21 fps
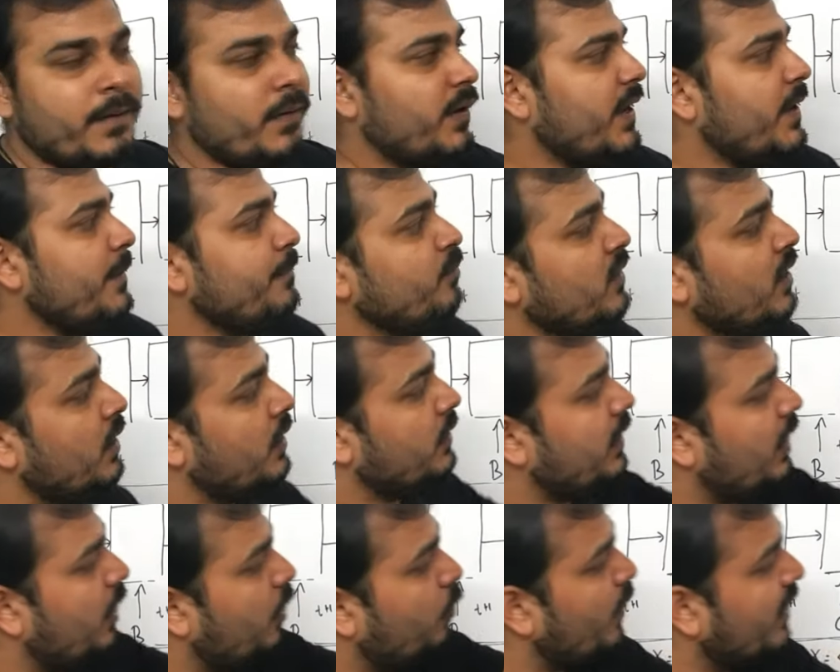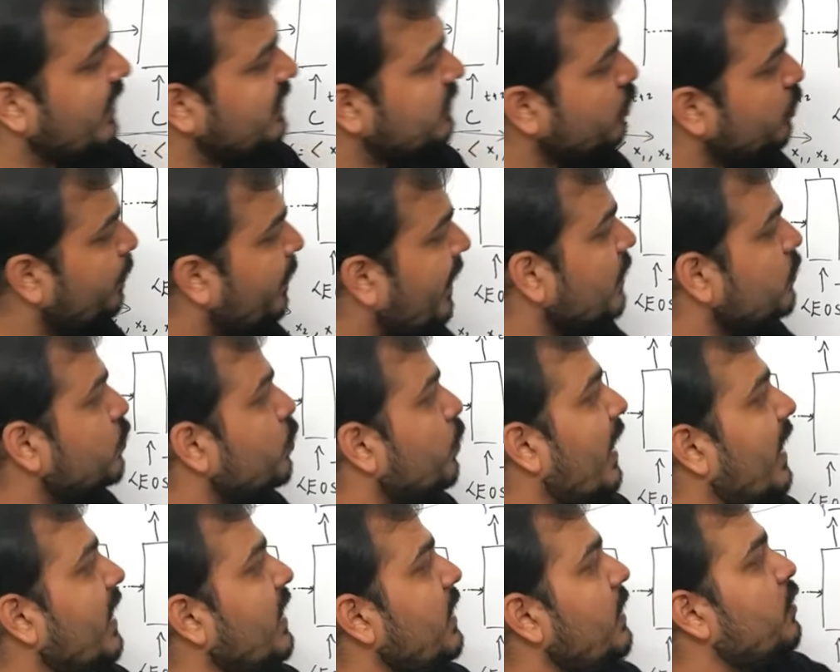okay now once you pass
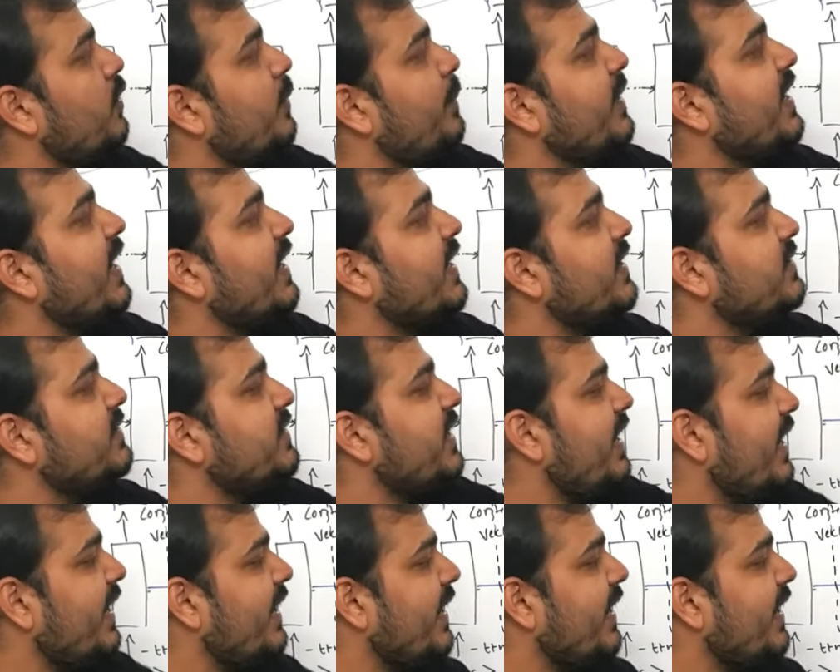y you'll be getting z